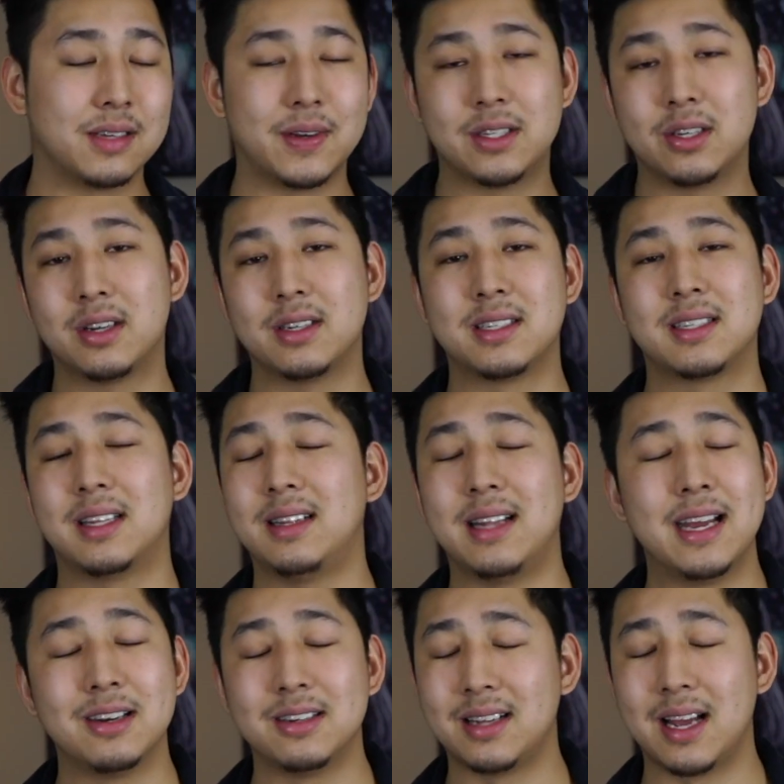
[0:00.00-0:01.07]
If I took just a
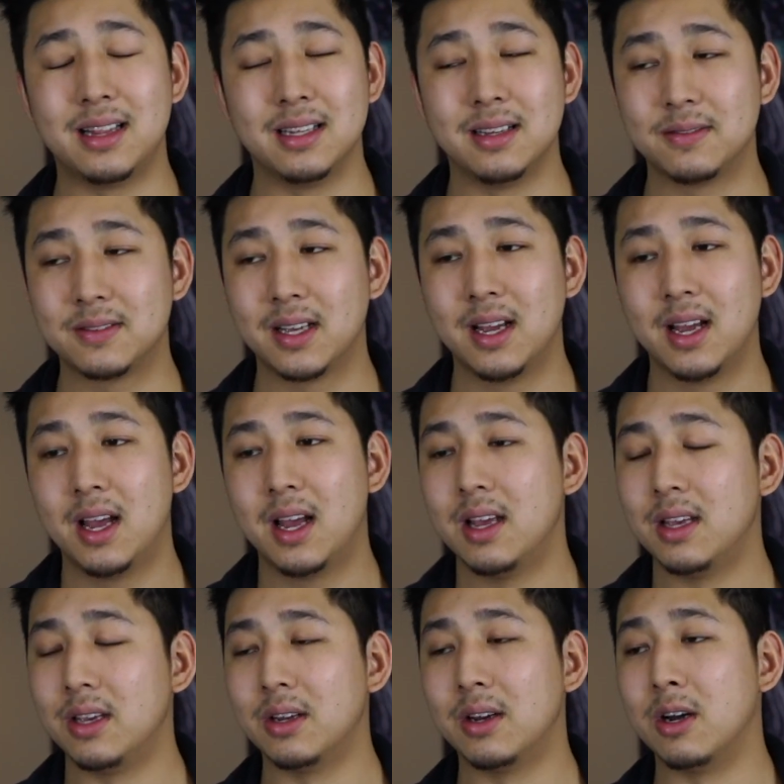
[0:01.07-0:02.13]
lighter deadlift,
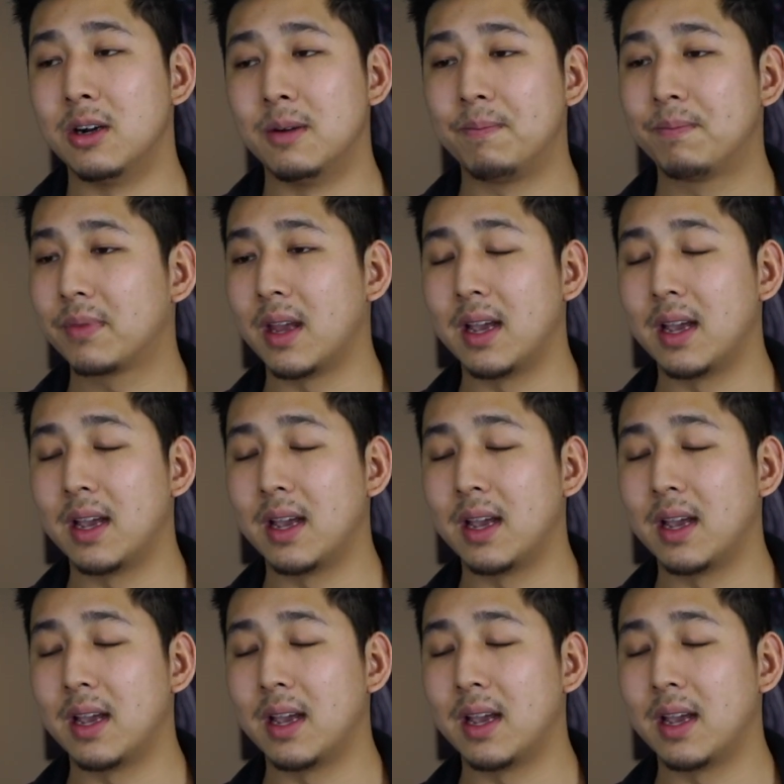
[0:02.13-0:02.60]
you know,